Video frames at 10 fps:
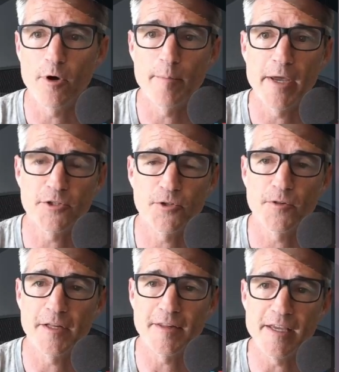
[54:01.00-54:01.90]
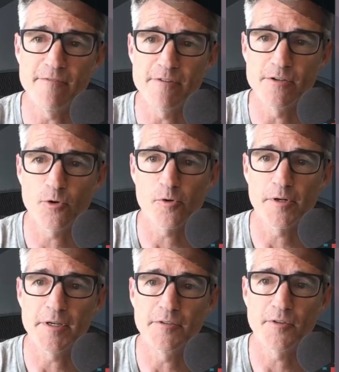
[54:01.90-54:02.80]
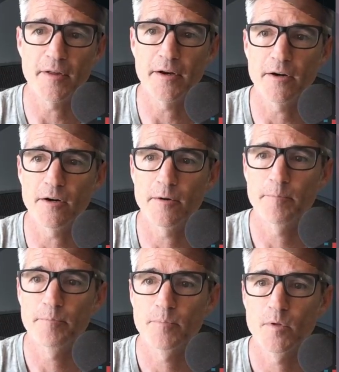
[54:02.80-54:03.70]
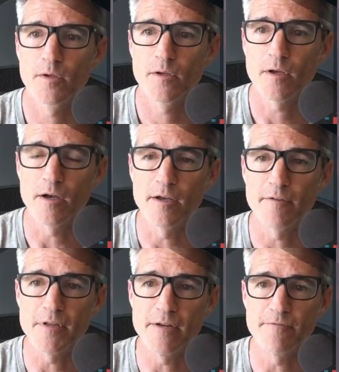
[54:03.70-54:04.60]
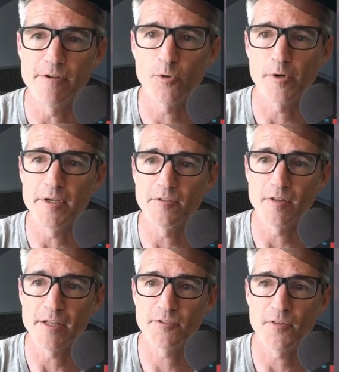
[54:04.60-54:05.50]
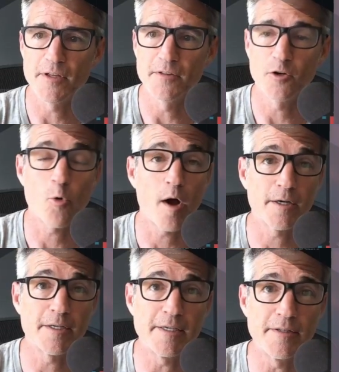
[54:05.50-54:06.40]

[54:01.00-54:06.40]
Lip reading: to make sure that the inventory is there. If the inventory is less than the quantity